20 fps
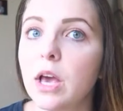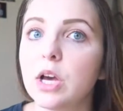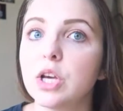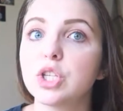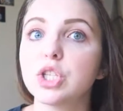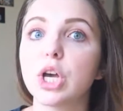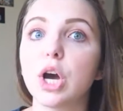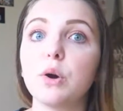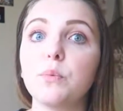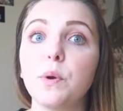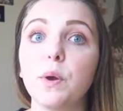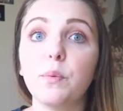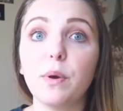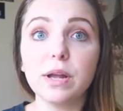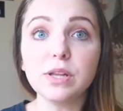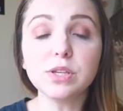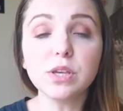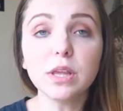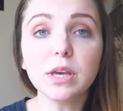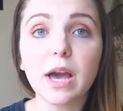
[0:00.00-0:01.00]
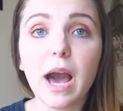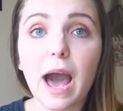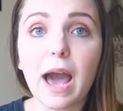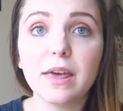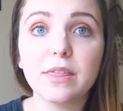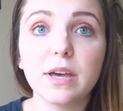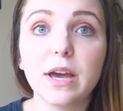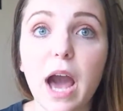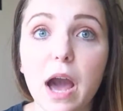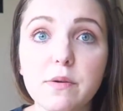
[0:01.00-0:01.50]
So we went to the
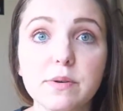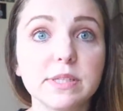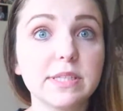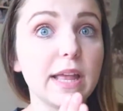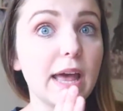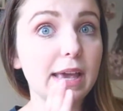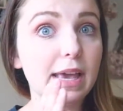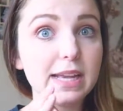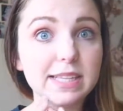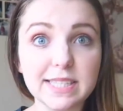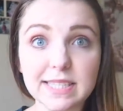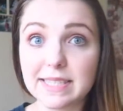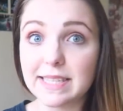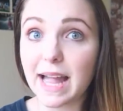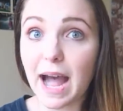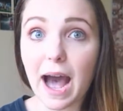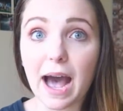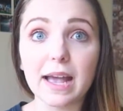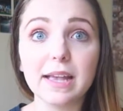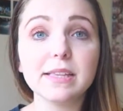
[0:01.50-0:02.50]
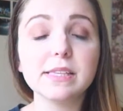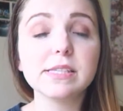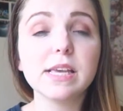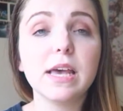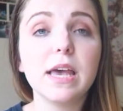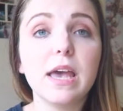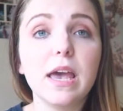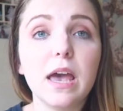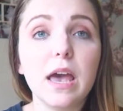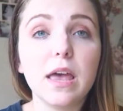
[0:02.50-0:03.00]
guy. The guy was like, it's not
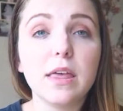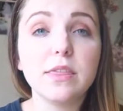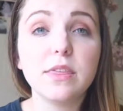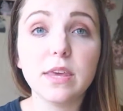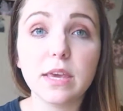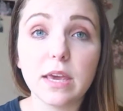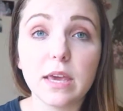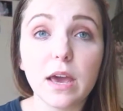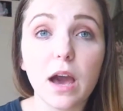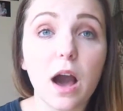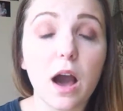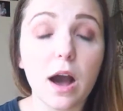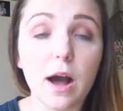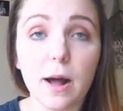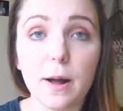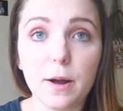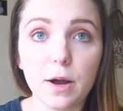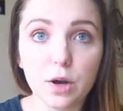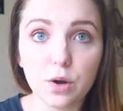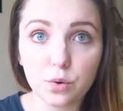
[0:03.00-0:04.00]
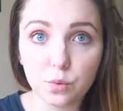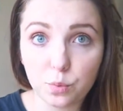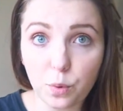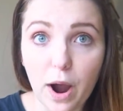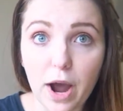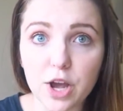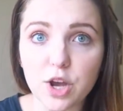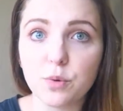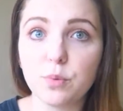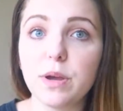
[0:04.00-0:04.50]
the
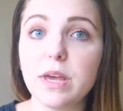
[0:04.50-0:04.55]
wire.